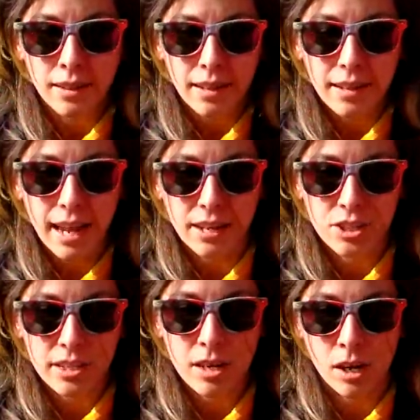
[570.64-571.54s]
it
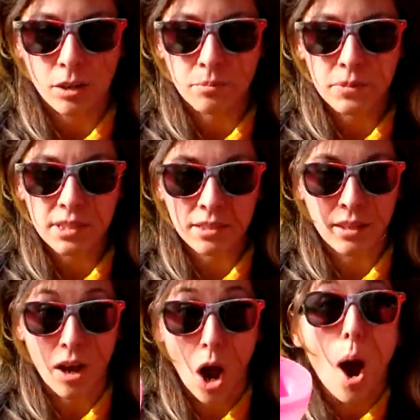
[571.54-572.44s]
actually comes
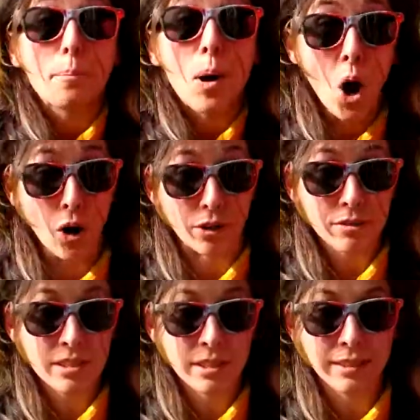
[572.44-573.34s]

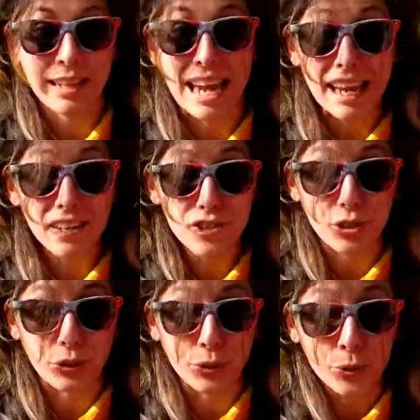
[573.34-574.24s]
apart
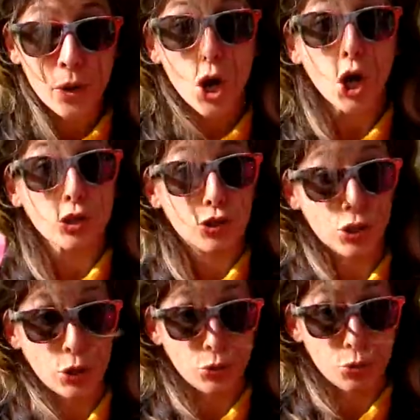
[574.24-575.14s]
into
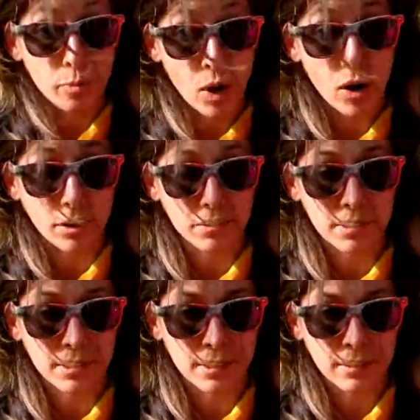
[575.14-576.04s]
two
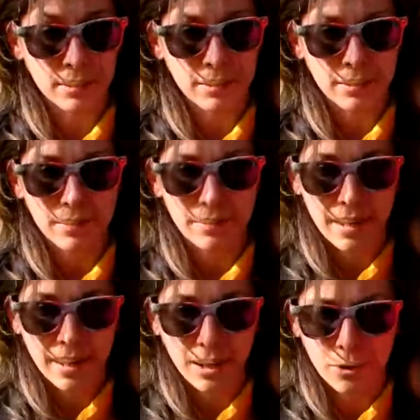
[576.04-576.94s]
parts.
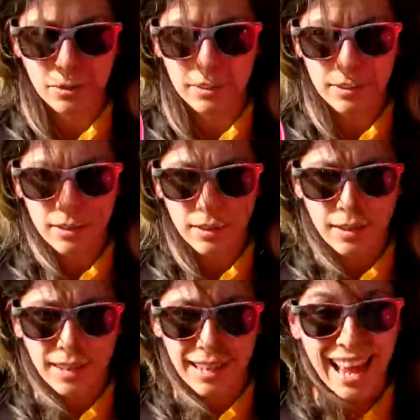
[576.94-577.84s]
Now,
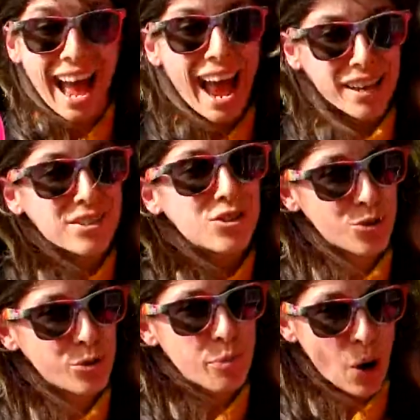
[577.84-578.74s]
it has
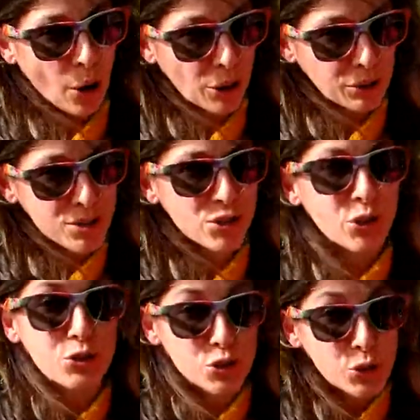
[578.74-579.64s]
two parts,
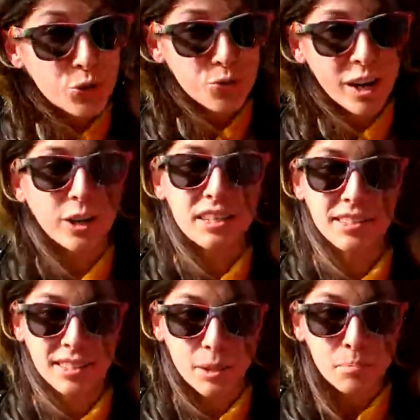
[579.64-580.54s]
two very
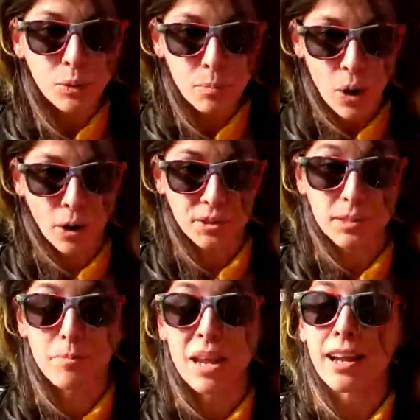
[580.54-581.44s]
simple parts
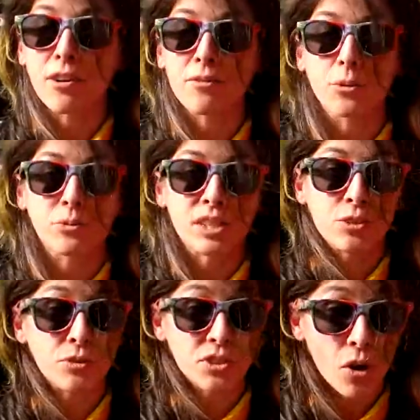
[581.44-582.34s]
made out of the
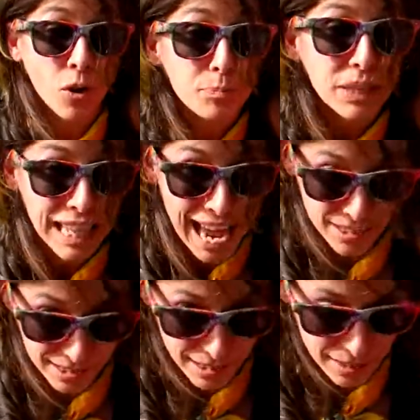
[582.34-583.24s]
resource called
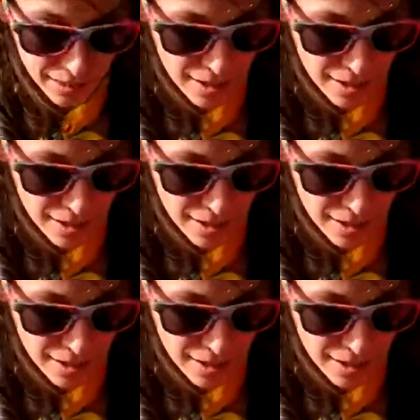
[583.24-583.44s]
plastic.